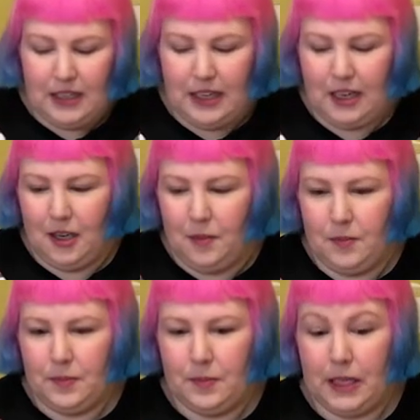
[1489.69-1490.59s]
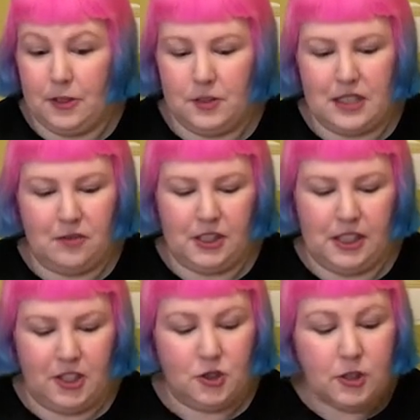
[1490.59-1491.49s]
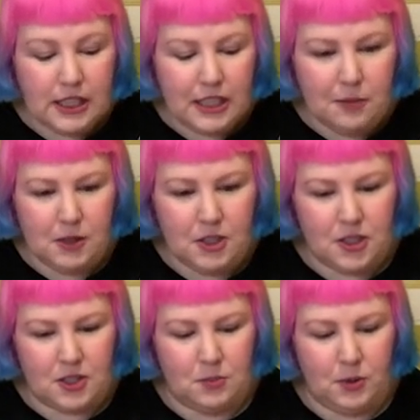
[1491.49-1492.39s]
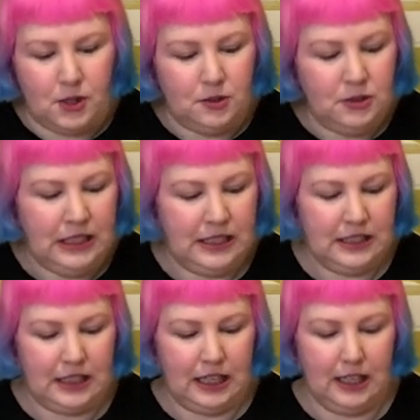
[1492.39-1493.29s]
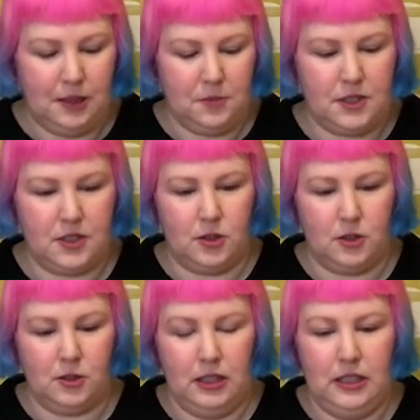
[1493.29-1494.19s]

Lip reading: But it was definitely a tricky image as well. So